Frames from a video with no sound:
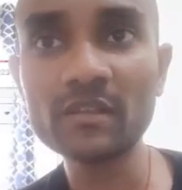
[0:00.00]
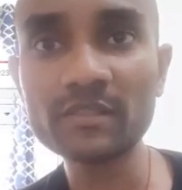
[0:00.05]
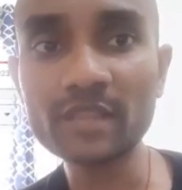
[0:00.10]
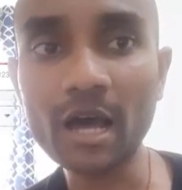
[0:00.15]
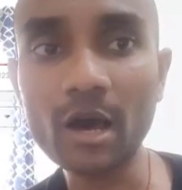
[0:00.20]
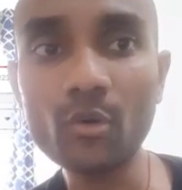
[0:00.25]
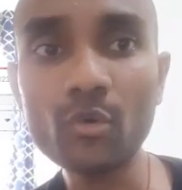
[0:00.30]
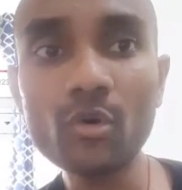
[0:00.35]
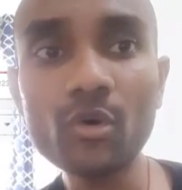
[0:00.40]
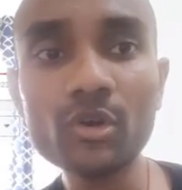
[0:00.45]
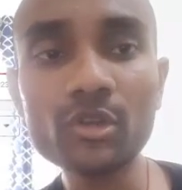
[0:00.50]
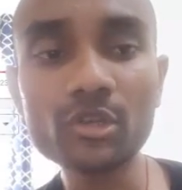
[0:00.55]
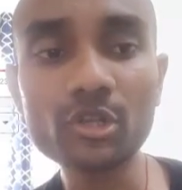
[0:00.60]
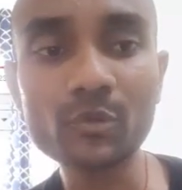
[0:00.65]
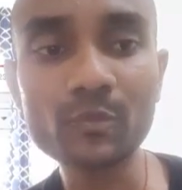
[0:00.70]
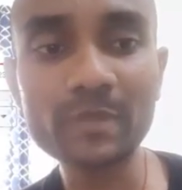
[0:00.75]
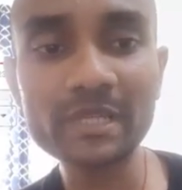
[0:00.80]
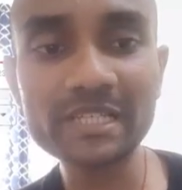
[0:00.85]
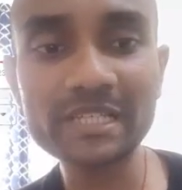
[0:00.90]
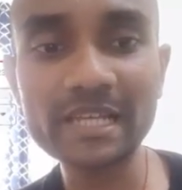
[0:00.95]
Now
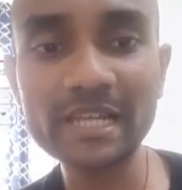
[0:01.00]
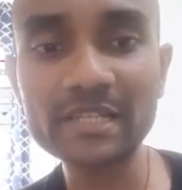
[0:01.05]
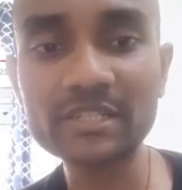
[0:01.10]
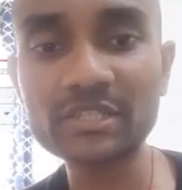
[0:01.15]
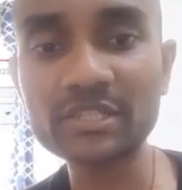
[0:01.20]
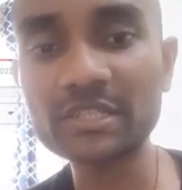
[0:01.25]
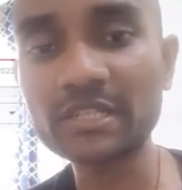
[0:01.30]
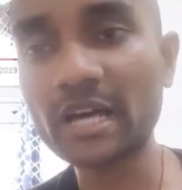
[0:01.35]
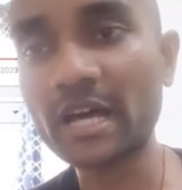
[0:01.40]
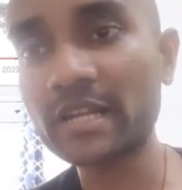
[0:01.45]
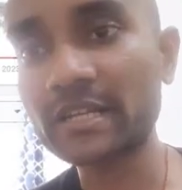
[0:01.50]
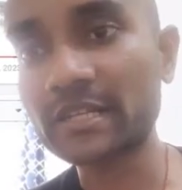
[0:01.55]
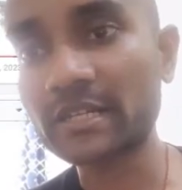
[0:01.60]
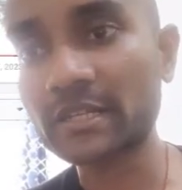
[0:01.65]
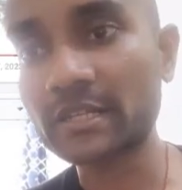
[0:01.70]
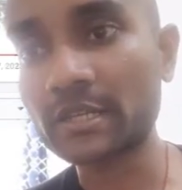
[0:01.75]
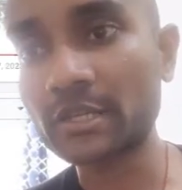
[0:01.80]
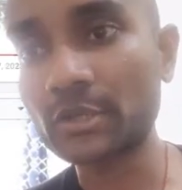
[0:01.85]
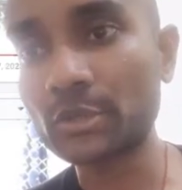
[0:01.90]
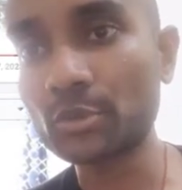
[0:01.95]
you'll be get redirected
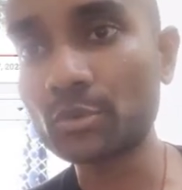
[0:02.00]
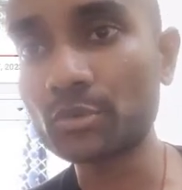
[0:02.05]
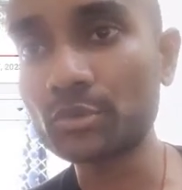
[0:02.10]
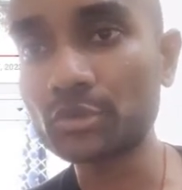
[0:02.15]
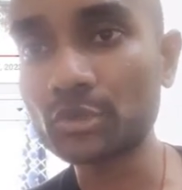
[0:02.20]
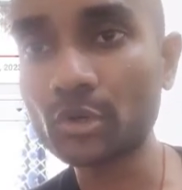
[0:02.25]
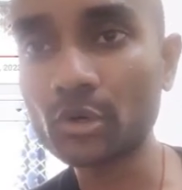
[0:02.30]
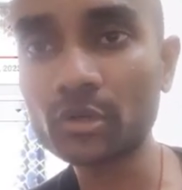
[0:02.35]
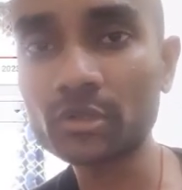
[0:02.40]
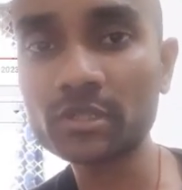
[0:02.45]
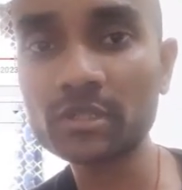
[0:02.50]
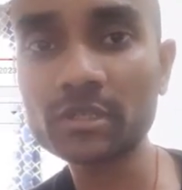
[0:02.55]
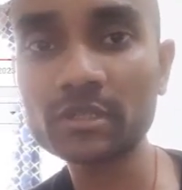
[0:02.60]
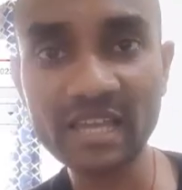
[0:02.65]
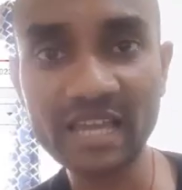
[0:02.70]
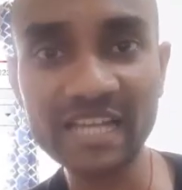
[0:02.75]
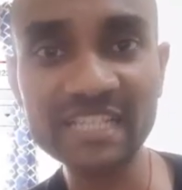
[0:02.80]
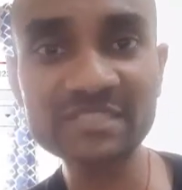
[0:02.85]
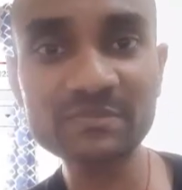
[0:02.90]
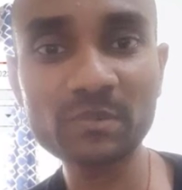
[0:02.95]
to your
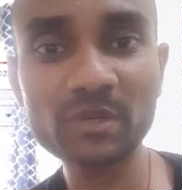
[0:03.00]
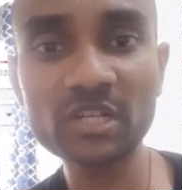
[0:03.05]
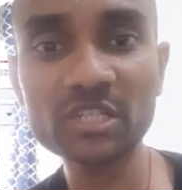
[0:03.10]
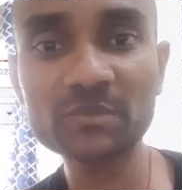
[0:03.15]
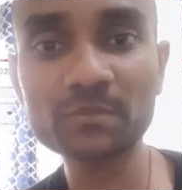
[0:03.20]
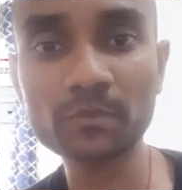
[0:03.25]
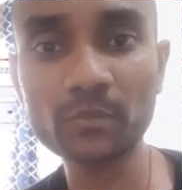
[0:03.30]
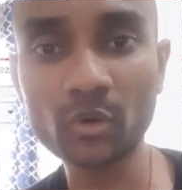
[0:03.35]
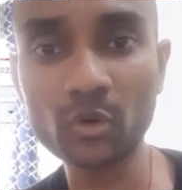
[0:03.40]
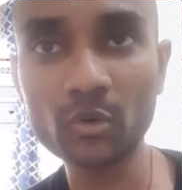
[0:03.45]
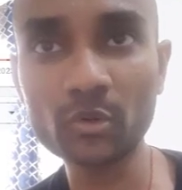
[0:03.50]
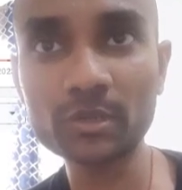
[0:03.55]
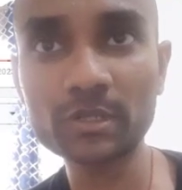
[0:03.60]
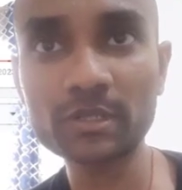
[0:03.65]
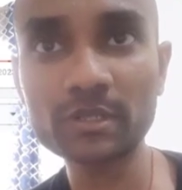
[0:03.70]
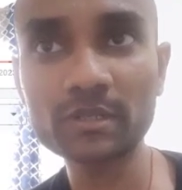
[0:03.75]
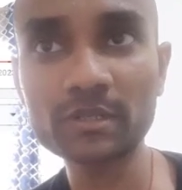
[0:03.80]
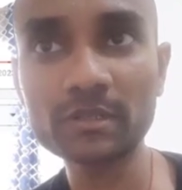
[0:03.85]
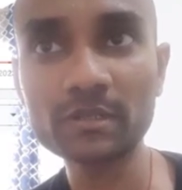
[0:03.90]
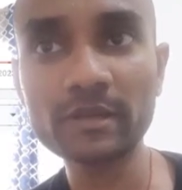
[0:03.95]
expert
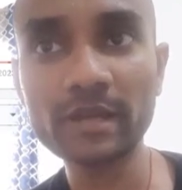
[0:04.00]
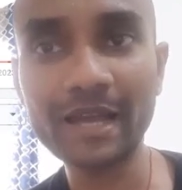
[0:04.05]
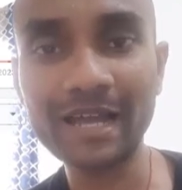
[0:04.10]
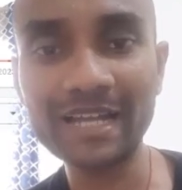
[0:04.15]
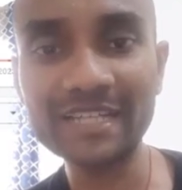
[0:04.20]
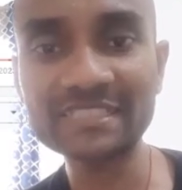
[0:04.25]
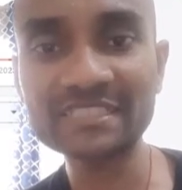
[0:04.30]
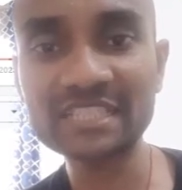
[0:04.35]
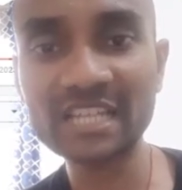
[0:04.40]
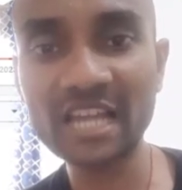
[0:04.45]
mode ads